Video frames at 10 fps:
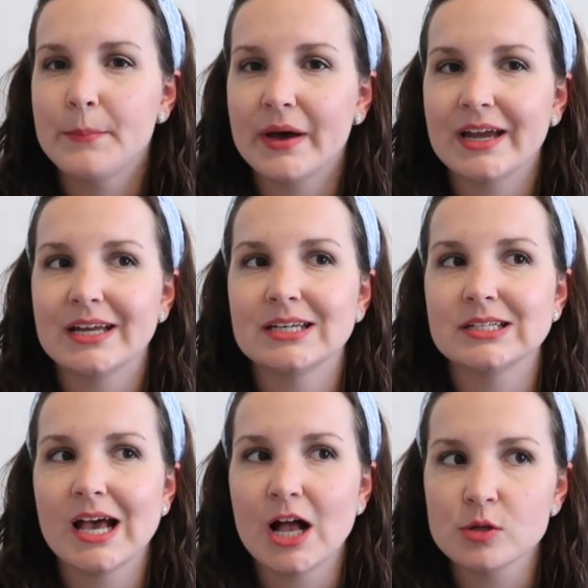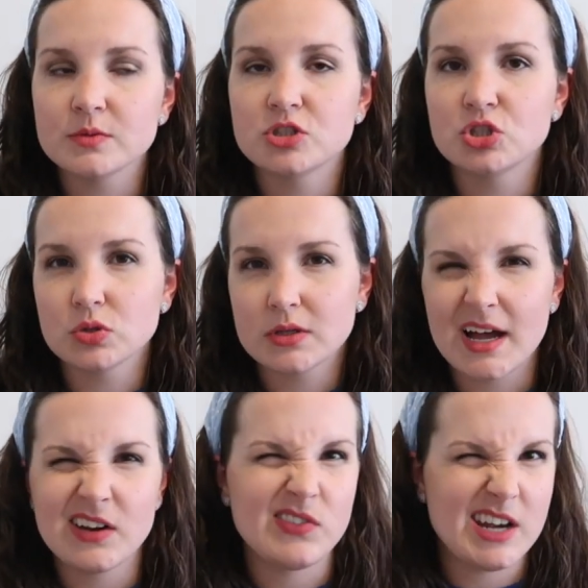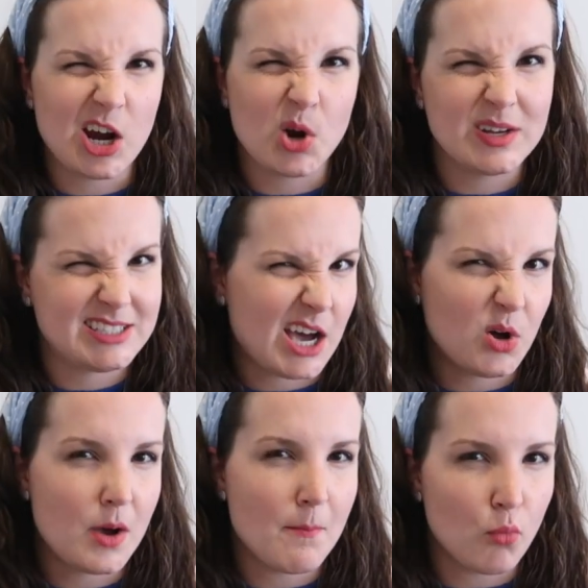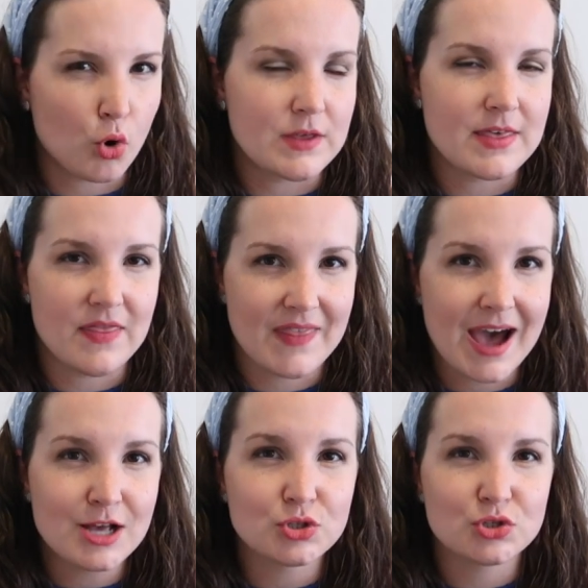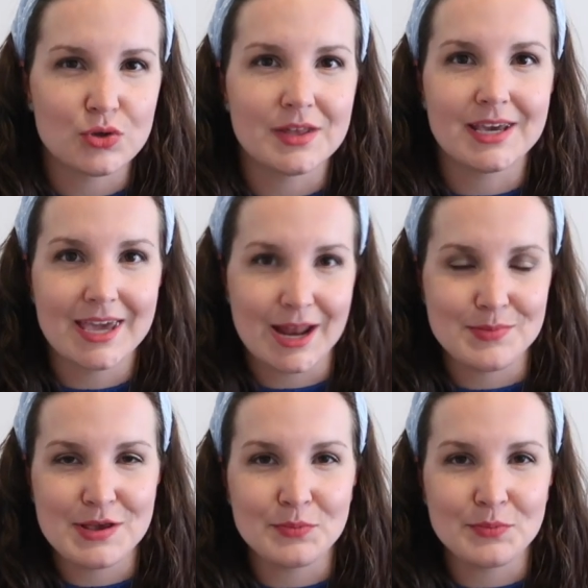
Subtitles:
but it helps to kind of narrow it down more than that so that again,